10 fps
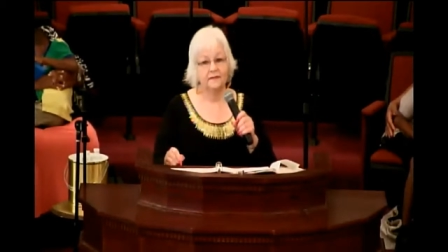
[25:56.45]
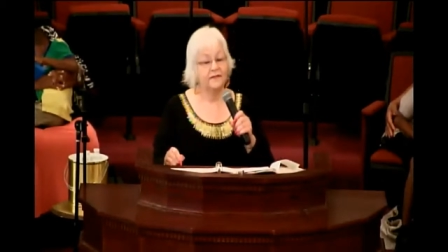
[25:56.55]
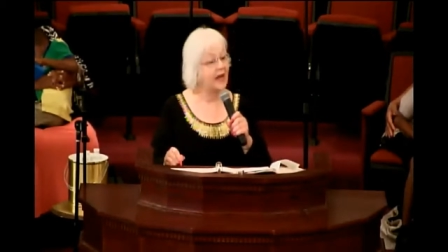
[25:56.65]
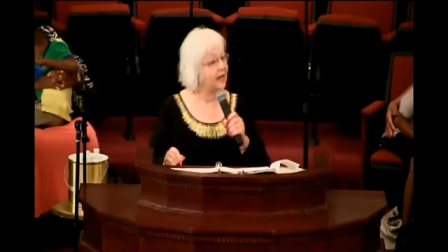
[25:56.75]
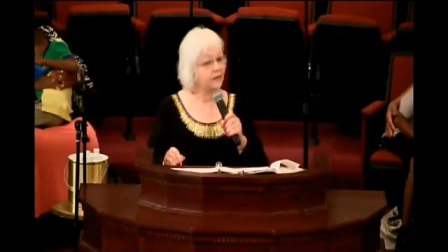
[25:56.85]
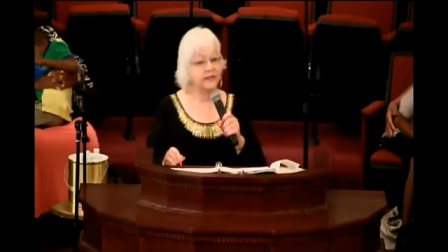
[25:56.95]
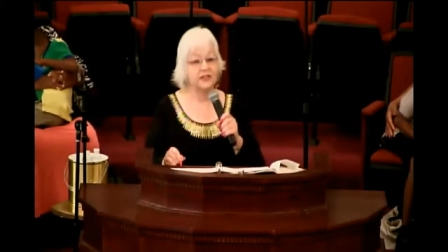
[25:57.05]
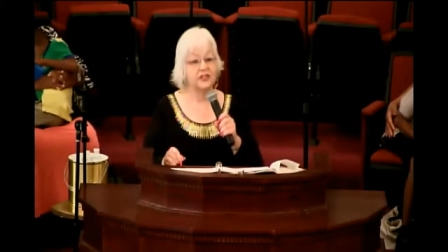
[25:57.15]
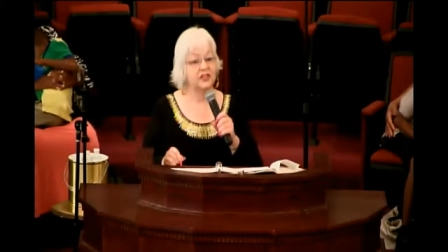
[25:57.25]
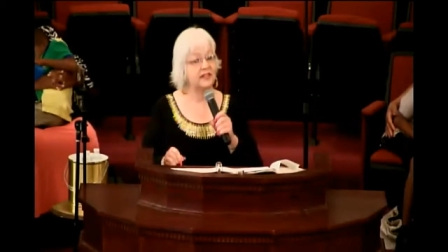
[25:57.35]

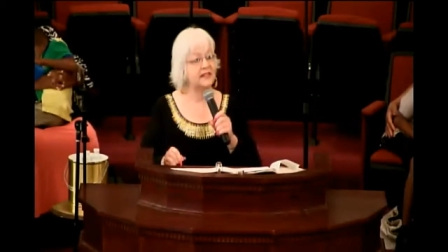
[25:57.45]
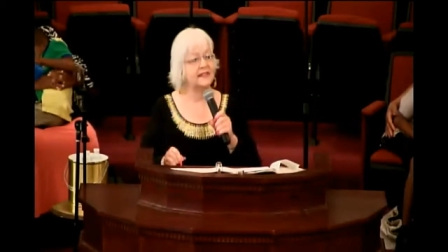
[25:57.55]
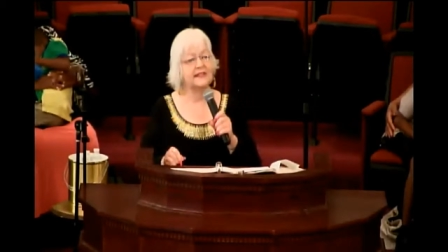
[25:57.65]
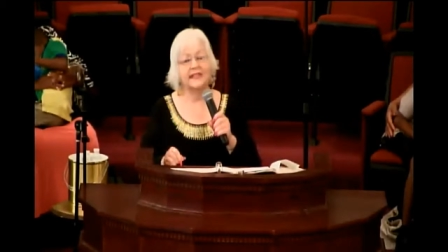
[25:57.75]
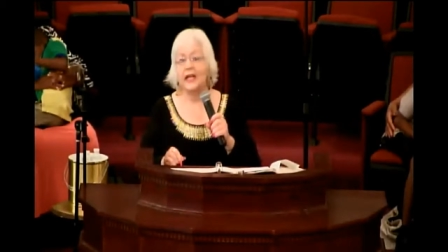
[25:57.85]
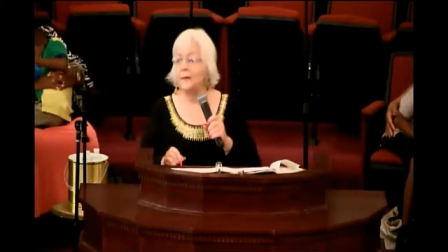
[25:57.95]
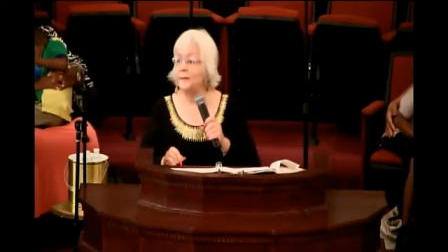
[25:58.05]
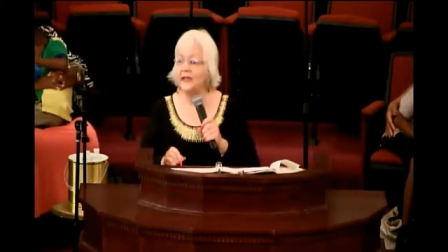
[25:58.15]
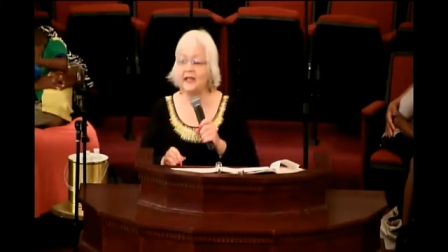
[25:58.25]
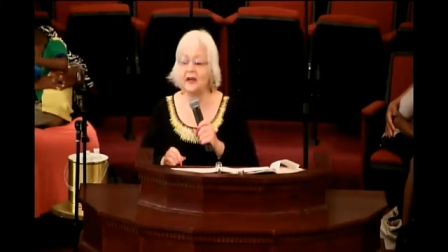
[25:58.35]
Following Jesus can
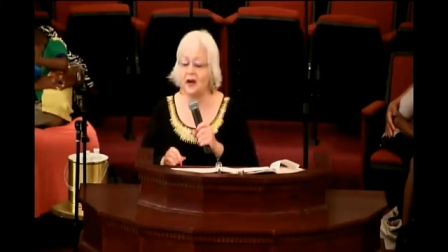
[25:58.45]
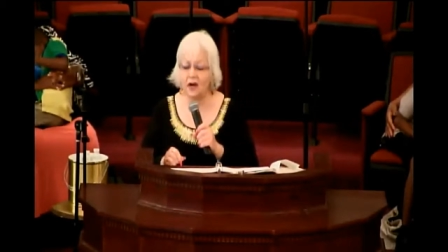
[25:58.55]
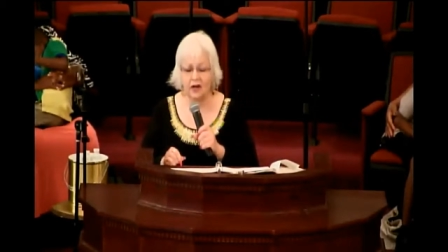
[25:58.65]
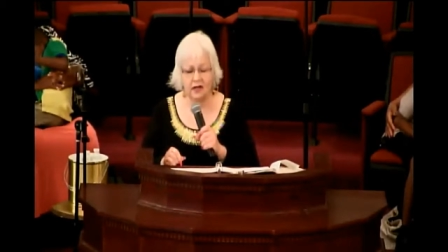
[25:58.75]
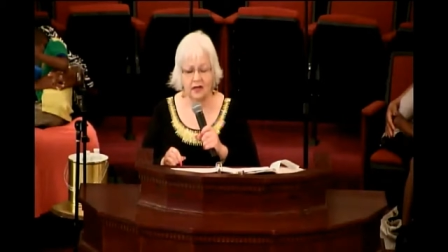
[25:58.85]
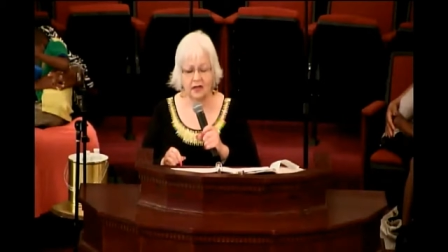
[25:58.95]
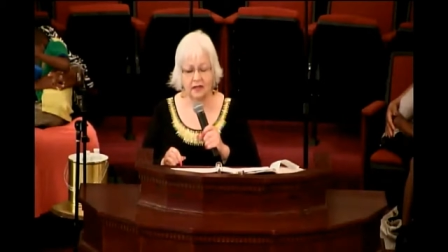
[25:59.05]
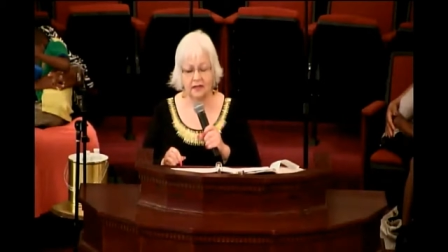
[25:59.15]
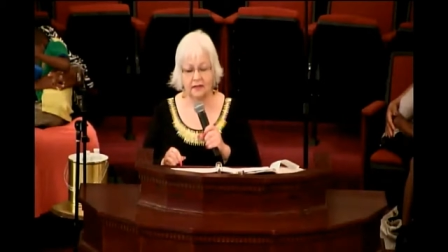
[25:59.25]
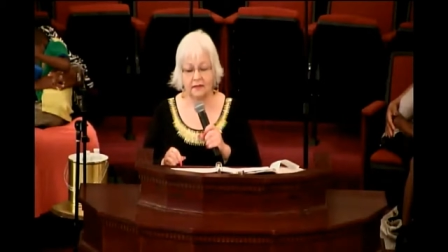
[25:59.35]
be
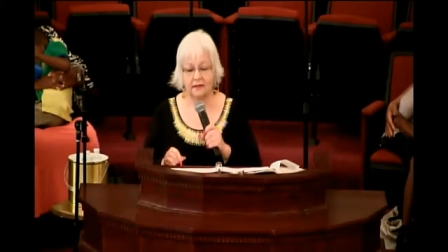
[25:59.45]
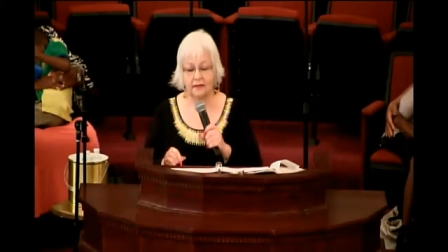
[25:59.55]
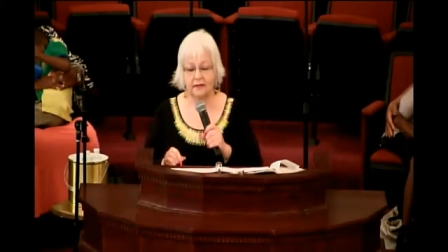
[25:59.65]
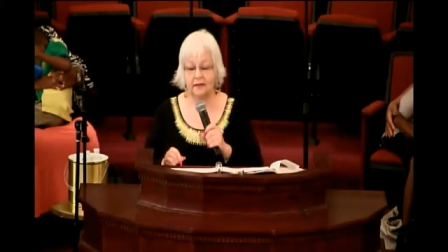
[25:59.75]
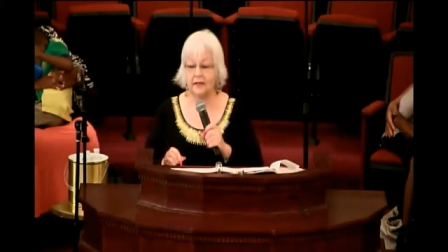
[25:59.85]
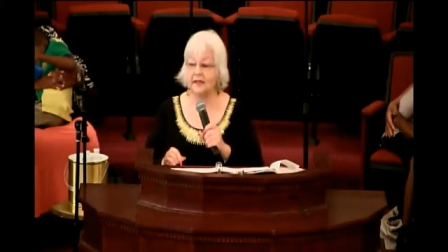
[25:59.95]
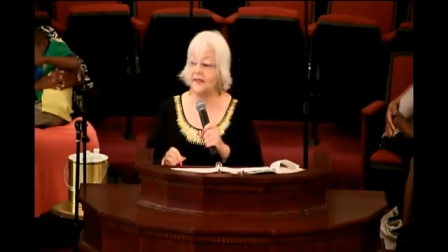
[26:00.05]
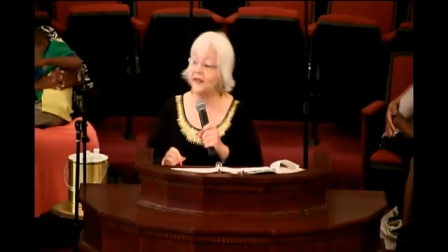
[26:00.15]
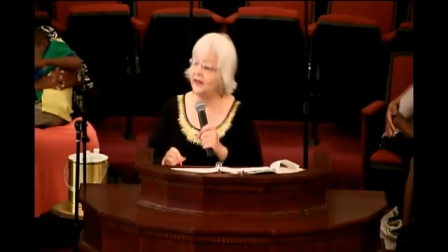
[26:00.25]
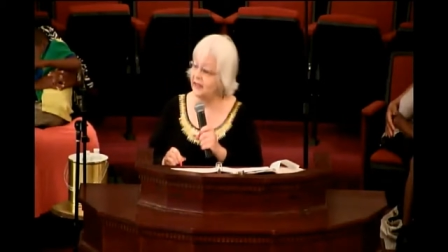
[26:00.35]
hard.
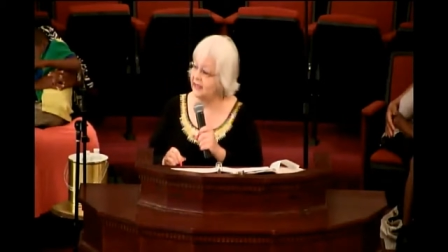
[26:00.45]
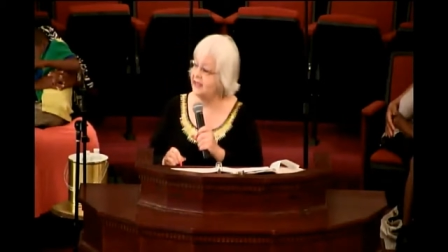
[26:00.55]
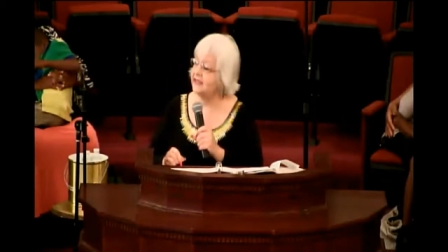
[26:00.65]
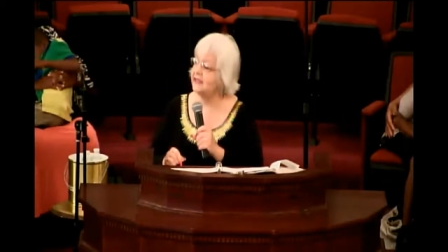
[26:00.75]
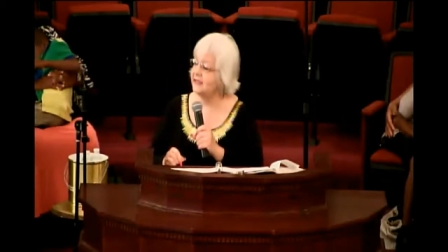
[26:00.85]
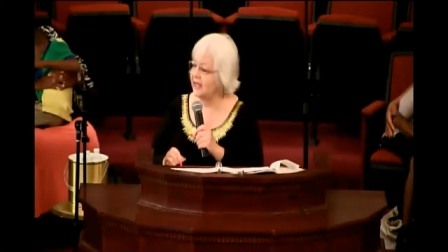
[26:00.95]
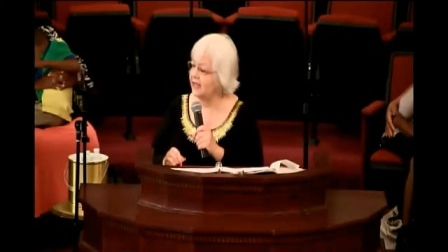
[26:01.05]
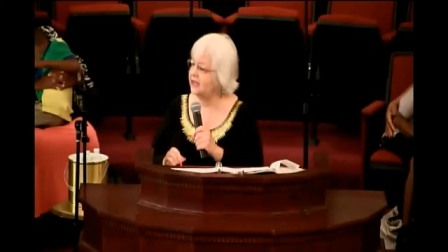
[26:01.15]
There is a